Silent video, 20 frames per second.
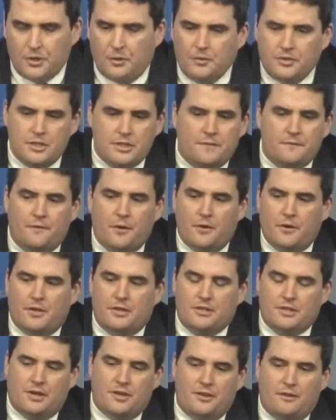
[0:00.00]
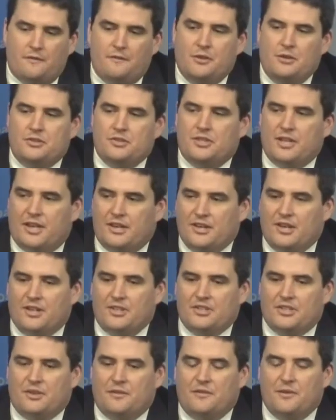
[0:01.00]
don't just focus on the future
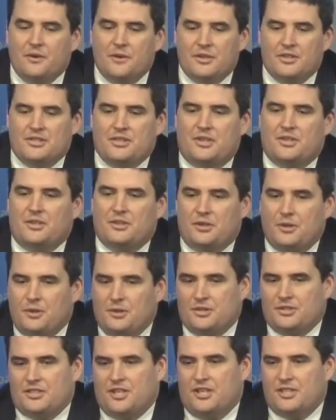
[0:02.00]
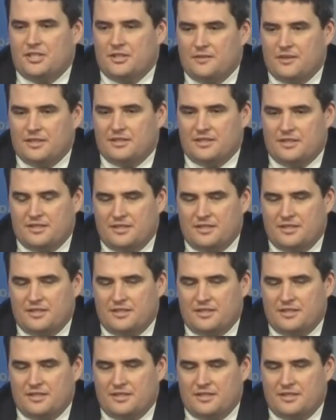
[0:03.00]
technology, focus on your utilization of